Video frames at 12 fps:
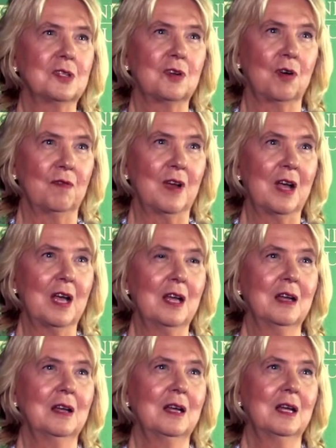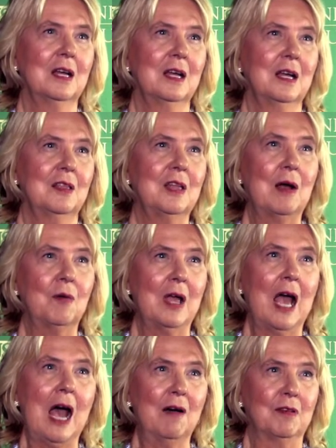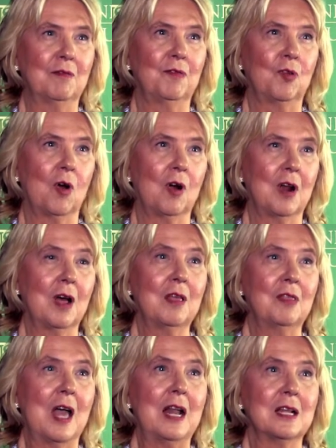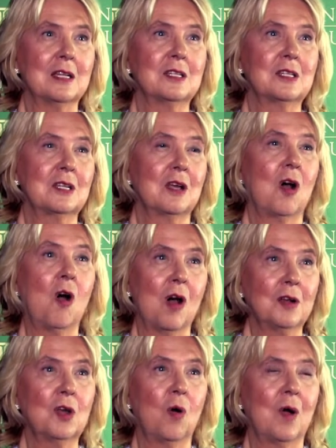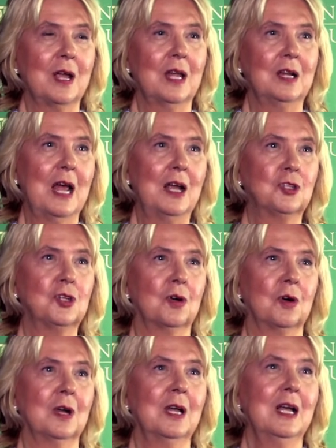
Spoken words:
survey that we have in Florida that is ongoing in nature.